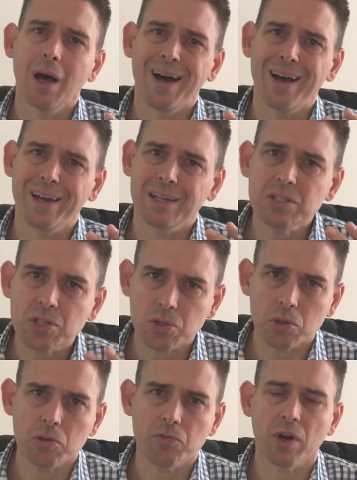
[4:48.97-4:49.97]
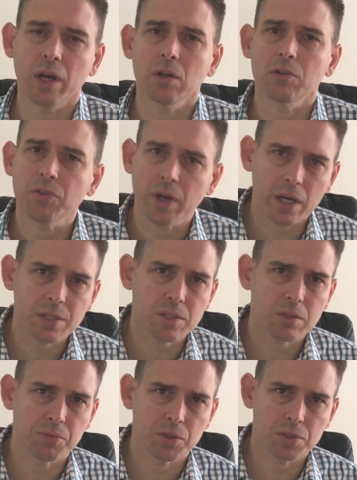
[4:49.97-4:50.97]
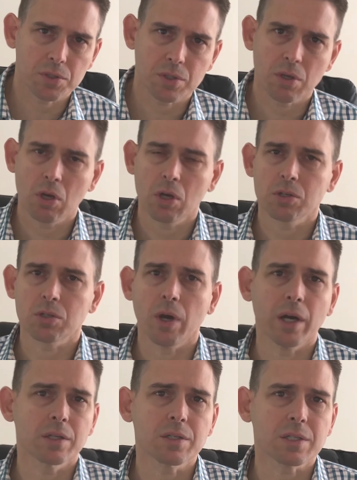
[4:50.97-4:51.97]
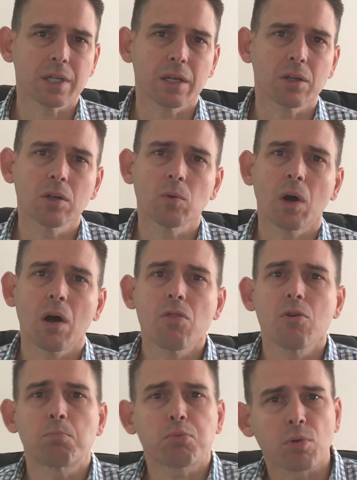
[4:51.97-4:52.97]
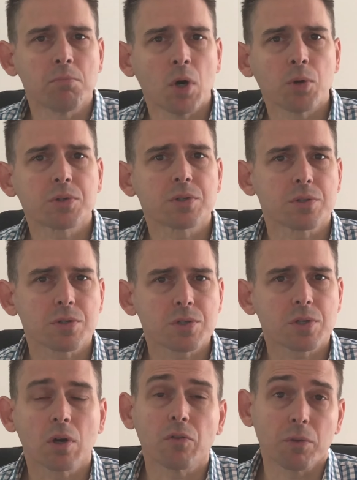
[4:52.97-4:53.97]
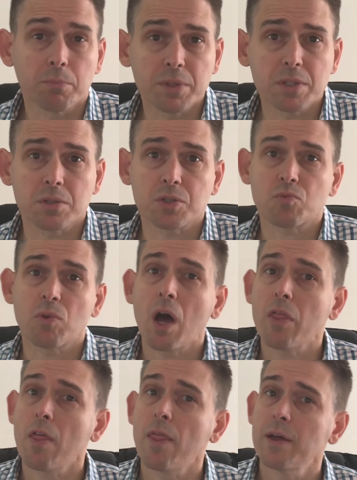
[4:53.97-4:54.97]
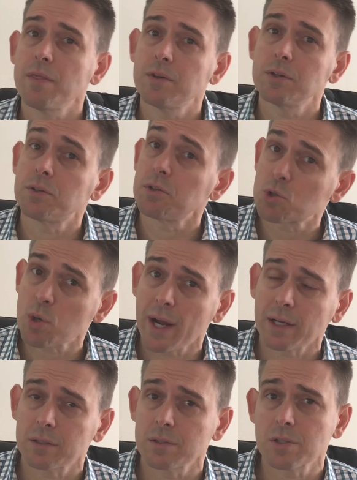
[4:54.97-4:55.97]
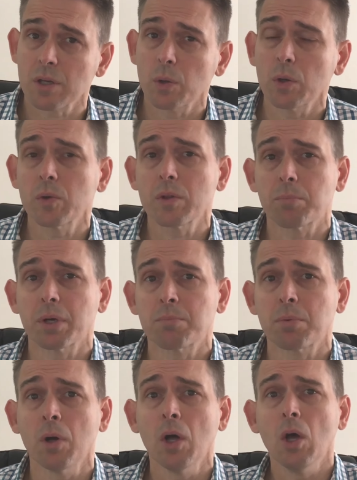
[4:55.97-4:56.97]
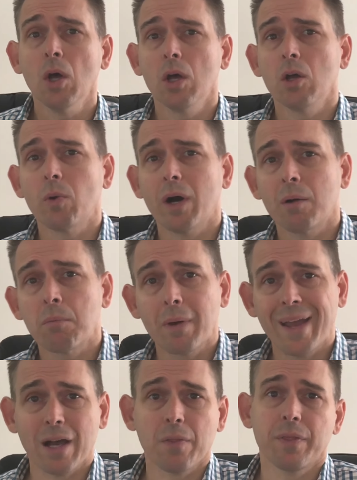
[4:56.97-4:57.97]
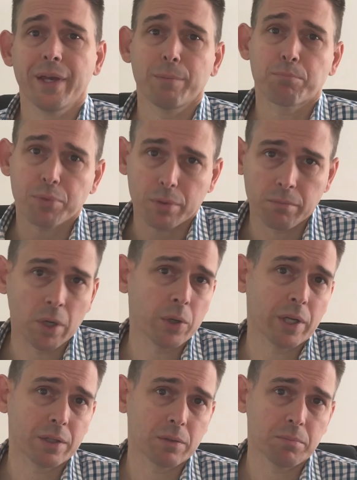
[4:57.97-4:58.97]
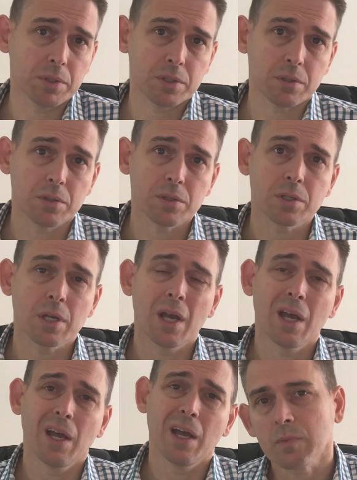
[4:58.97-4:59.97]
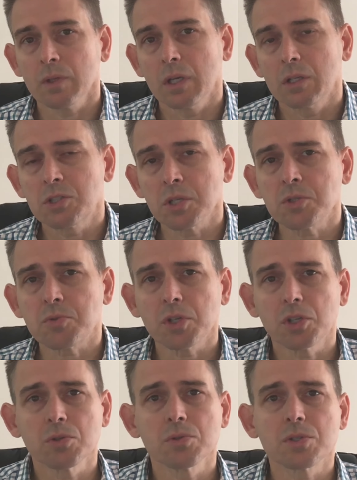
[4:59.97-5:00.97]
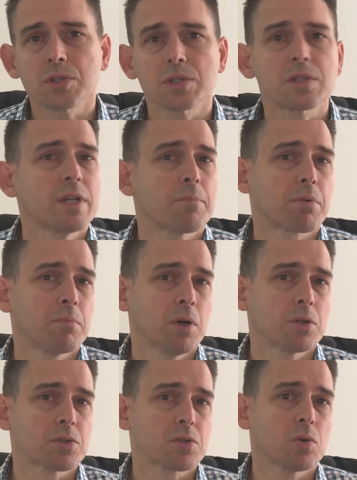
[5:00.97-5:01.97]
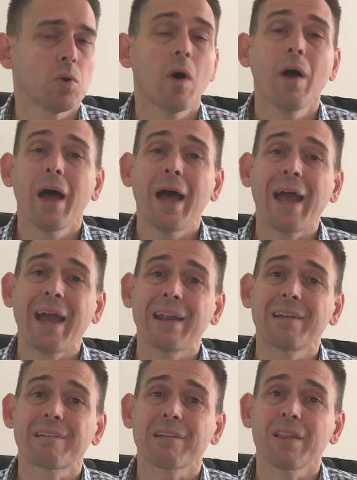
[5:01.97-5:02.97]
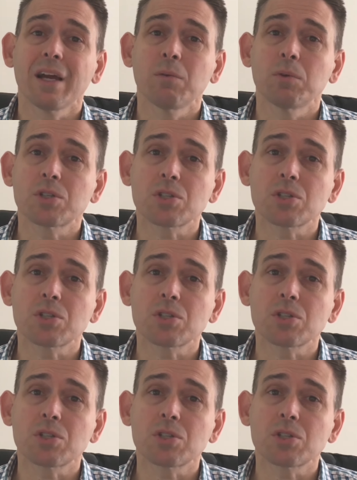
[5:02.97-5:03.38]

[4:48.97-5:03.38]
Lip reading: a survey of customers to understand who are the promoters of the business rather than the detractors. So who are the people who are out there promoting the business? Telstra used this Net Promoter Score, and they were